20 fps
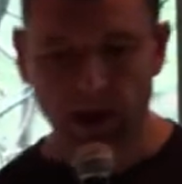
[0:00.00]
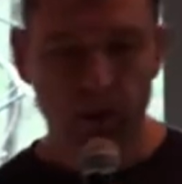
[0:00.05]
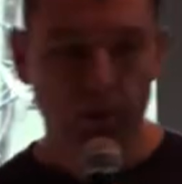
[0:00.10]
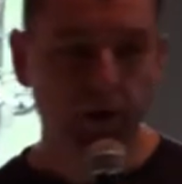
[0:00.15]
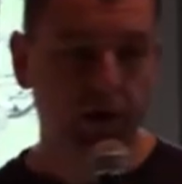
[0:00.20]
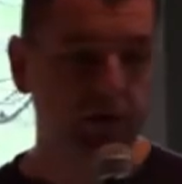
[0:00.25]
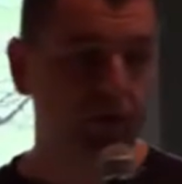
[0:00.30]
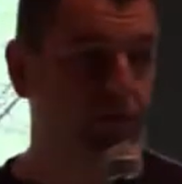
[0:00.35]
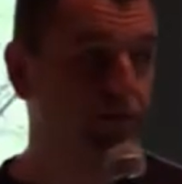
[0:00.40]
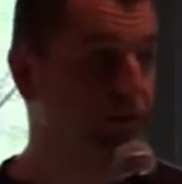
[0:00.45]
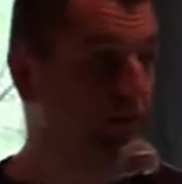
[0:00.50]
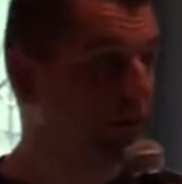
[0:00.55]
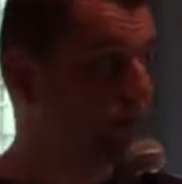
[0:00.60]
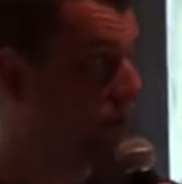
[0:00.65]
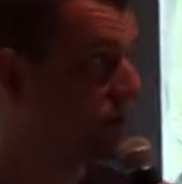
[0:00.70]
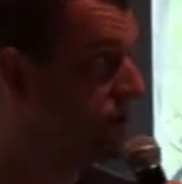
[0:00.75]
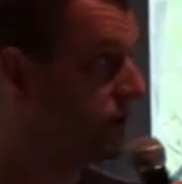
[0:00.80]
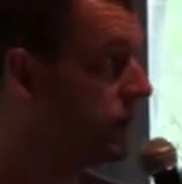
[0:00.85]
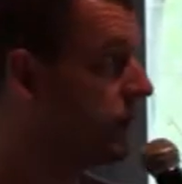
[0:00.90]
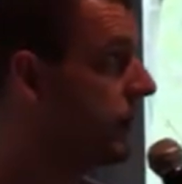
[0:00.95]
We are
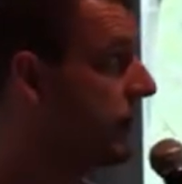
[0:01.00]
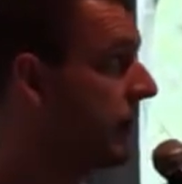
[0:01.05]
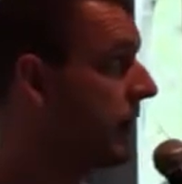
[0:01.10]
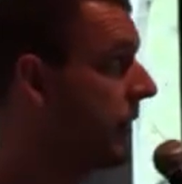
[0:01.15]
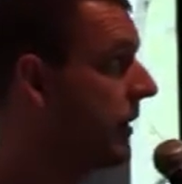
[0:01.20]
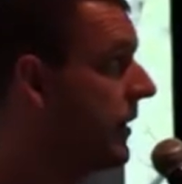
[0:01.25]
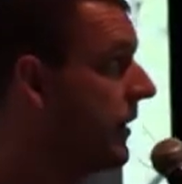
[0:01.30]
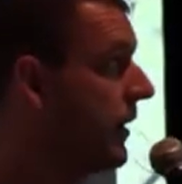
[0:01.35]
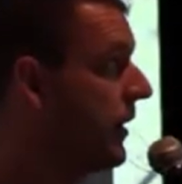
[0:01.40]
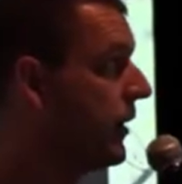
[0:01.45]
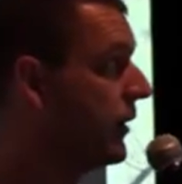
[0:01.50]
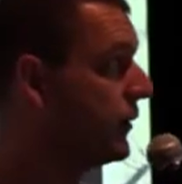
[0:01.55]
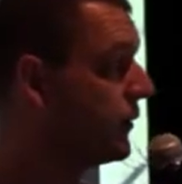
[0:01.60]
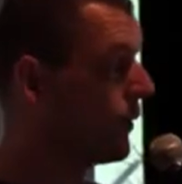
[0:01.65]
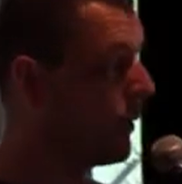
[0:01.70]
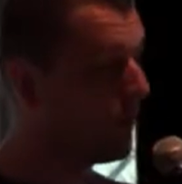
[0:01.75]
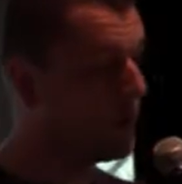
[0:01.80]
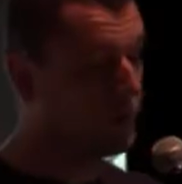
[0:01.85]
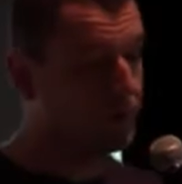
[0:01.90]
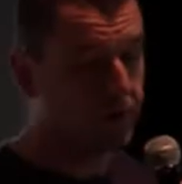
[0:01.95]
very sorry
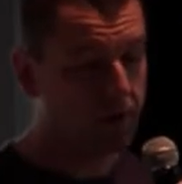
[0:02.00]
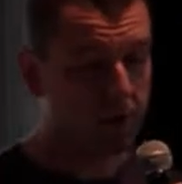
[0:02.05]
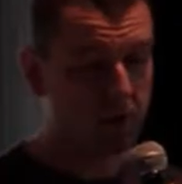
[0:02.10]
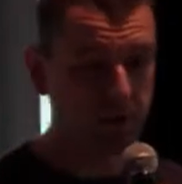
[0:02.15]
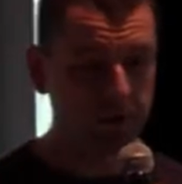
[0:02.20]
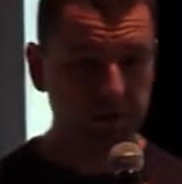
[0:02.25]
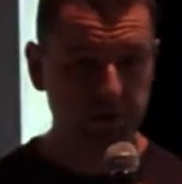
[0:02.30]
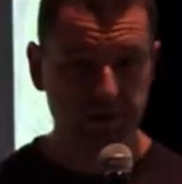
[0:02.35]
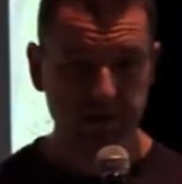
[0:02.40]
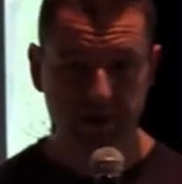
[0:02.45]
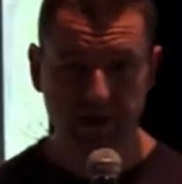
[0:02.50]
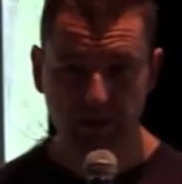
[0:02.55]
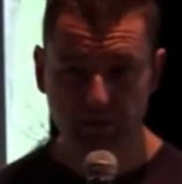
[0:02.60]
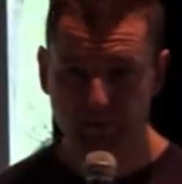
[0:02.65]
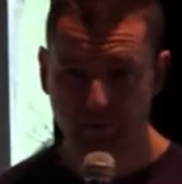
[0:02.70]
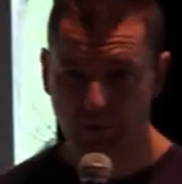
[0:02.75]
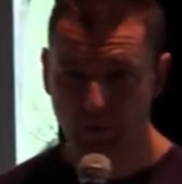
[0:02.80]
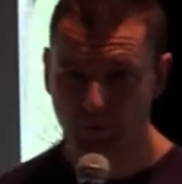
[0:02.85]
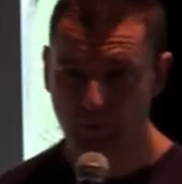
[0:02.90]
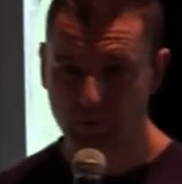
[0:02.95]
to all the authors
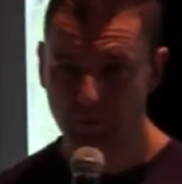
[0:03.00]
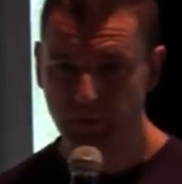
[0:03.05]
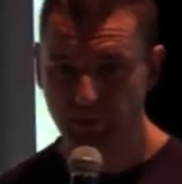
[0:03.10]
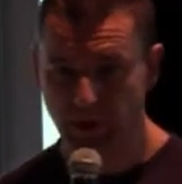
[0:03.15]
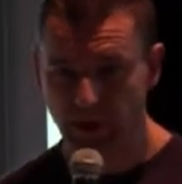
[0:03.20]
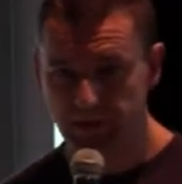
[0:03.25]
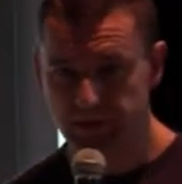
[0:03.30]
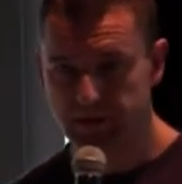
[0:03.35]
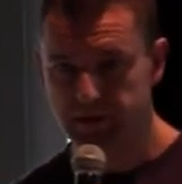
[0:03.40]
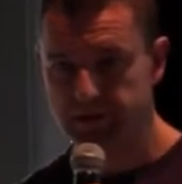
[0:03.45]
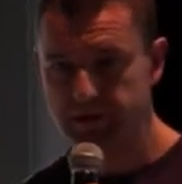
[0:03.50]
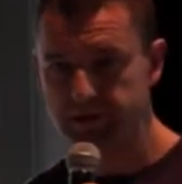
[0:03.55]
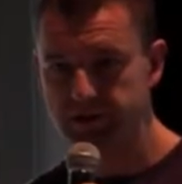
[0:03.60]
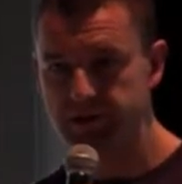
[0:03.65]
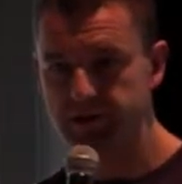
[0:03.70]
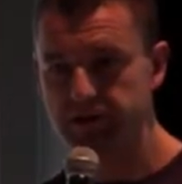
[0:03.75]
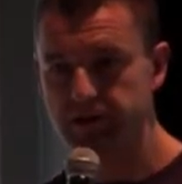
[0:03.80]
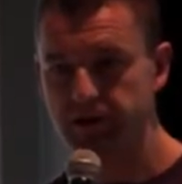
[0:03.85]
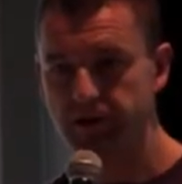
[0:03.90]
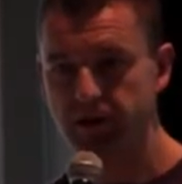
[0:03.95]
that wrote
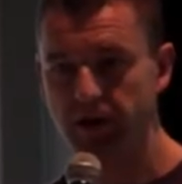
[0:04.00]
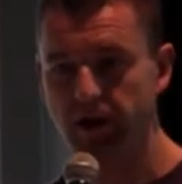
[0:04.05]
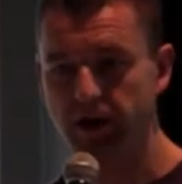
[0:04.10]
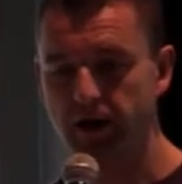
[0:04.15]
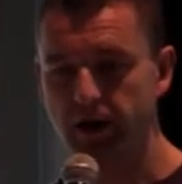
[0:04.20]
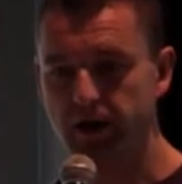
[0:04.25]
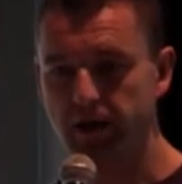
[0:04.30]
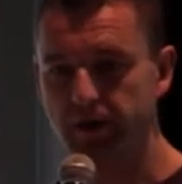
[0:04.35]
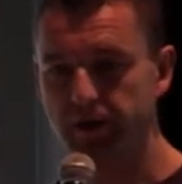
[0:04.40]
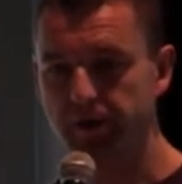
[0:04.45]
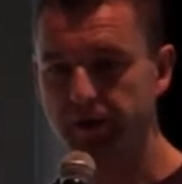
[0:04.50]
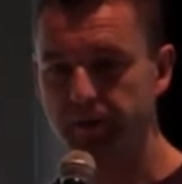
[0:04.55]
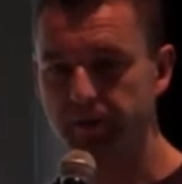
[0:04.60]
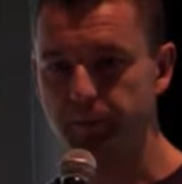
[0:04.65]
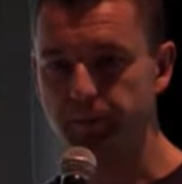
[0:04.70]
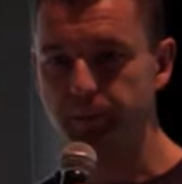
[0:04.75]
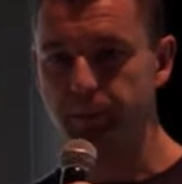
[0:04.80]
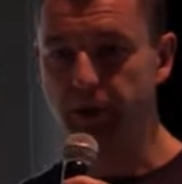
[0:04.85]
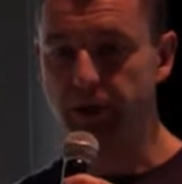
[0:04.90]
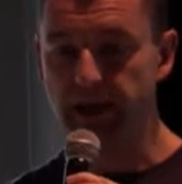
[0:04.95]
plugins
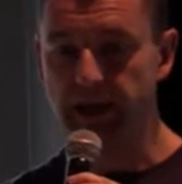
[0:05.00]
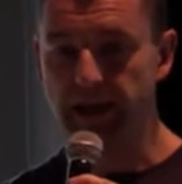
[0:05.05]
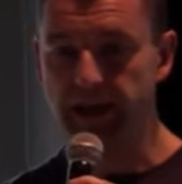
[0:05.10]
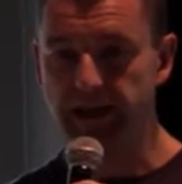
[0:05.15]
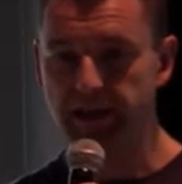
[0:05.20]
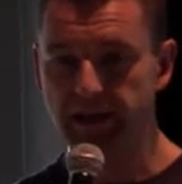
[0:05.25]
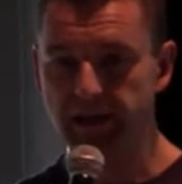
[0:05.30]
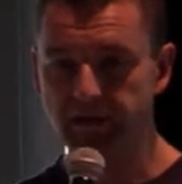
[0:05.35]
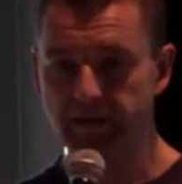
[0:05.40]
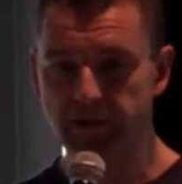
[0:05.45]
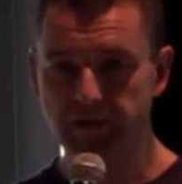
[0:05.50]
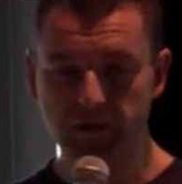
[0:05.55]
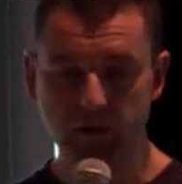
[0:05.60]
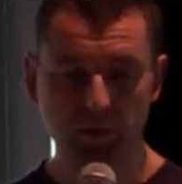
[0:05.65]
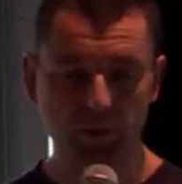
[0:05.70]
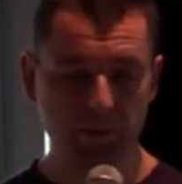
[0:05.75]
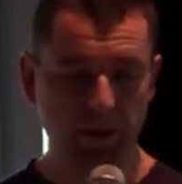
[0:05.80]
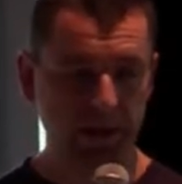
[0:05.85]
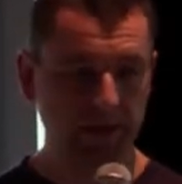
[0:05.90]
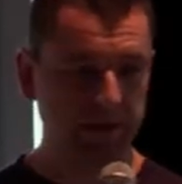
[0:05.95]
predating the
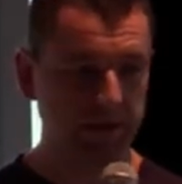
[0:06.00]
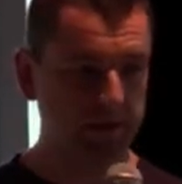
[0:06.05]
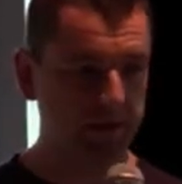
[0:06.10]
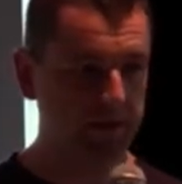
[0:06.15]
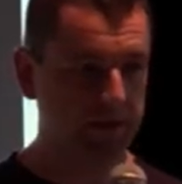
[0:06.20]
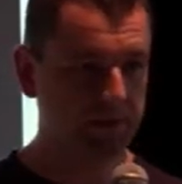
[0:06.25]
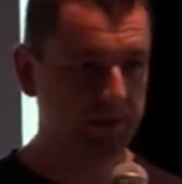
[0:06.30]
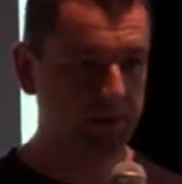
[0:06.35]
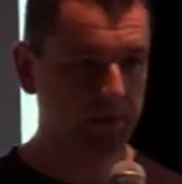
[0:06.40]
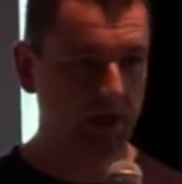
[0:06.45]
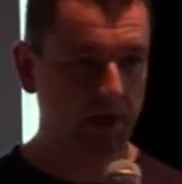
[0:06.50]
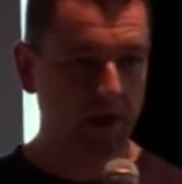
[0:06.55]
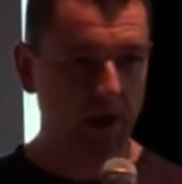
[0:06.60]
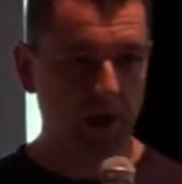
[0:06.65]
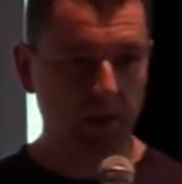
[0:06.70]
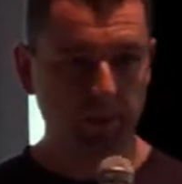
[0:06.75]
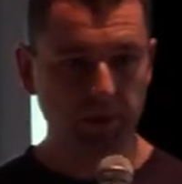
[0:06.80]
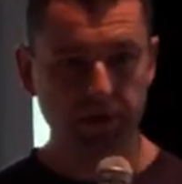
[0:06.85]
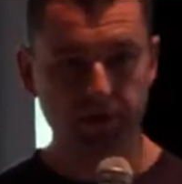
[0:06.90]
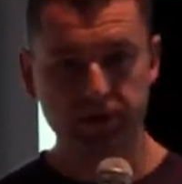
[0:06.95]
new mechanism,
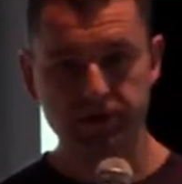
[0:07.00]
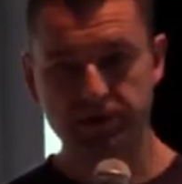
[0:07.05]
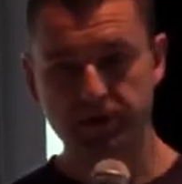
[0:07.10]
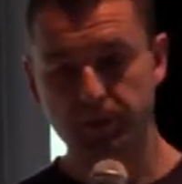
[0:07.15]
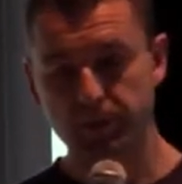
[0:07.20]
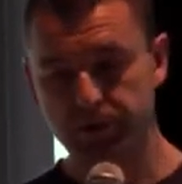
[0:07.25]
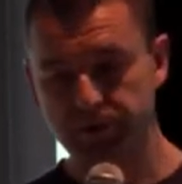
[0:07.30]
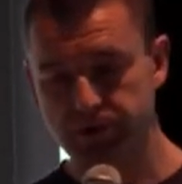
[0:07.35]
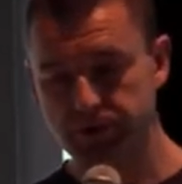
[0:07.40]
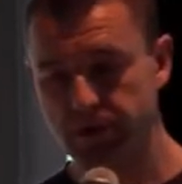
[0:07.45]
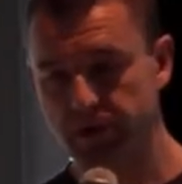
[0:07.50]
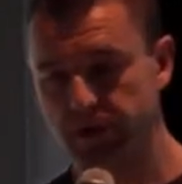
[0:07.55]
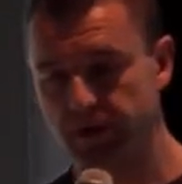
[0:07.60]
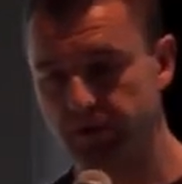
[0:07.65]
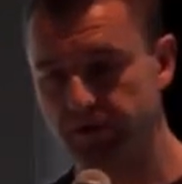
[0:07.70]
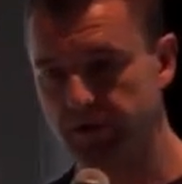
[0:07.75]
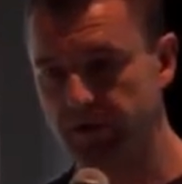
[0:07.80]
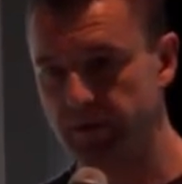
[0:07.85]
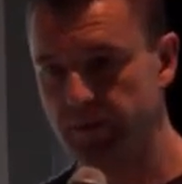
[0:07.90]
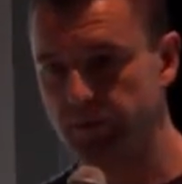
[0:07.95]
because the majority
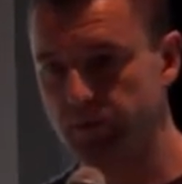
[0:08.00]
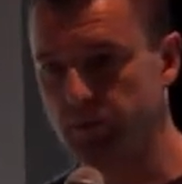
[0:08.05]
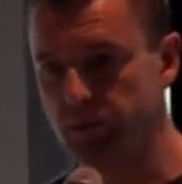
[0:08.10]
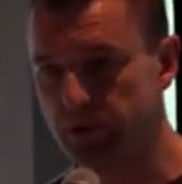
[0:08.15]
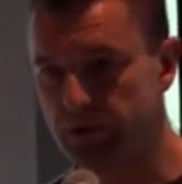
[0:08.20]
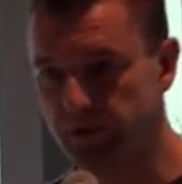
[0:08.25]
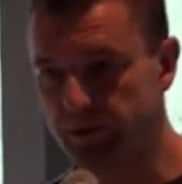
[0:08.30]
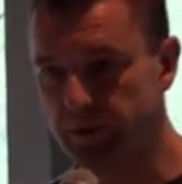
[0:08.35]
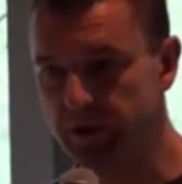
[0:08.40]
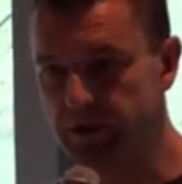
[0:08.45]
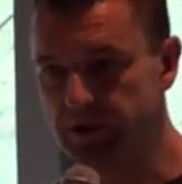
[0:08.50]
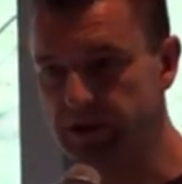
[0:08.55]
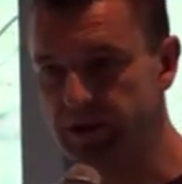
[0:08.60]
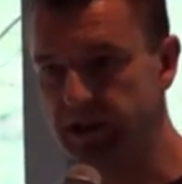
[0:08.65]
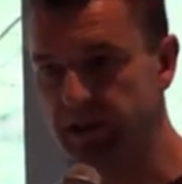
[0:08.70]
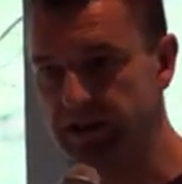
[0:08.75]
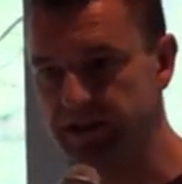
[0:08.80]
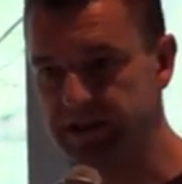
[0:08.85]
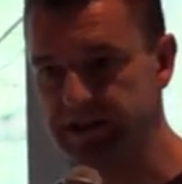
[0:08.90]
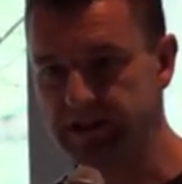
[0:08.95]
of them will be
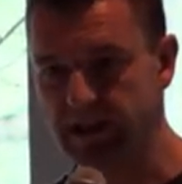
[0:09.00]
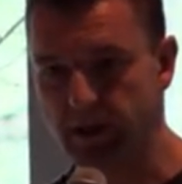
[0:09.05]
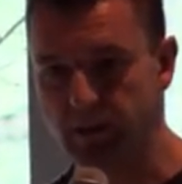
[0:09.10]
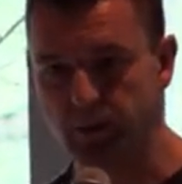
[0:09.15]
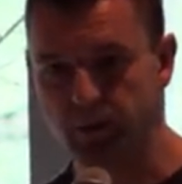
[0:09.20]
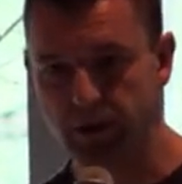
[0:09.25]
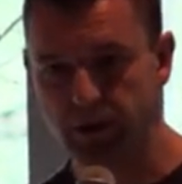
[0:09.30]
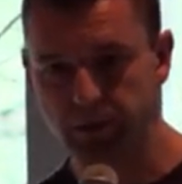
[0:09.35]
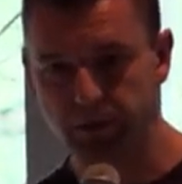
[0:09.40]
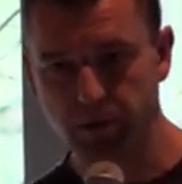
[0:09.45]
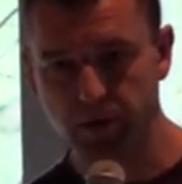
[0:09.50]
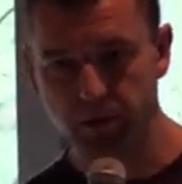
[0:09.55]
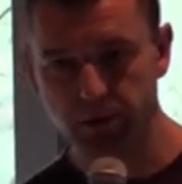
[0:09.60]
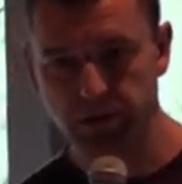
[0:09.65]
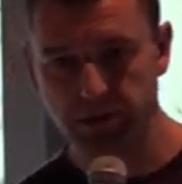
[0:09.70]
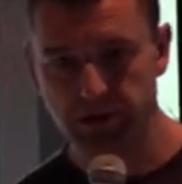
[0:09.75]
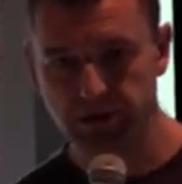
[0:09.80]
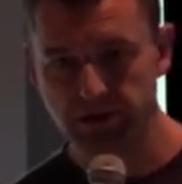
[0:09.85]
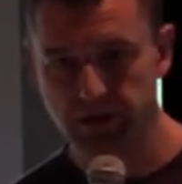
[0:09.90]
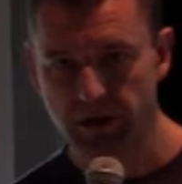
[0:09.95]
in some way
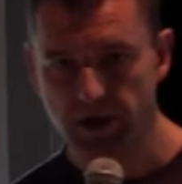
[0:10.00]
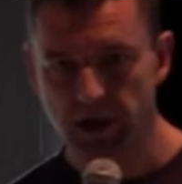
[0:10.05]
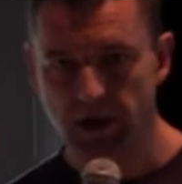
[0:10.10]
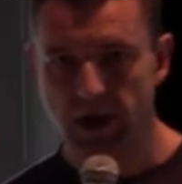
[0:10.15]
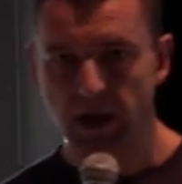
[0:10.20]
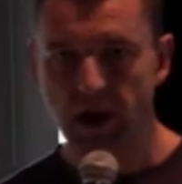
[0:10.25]
broken.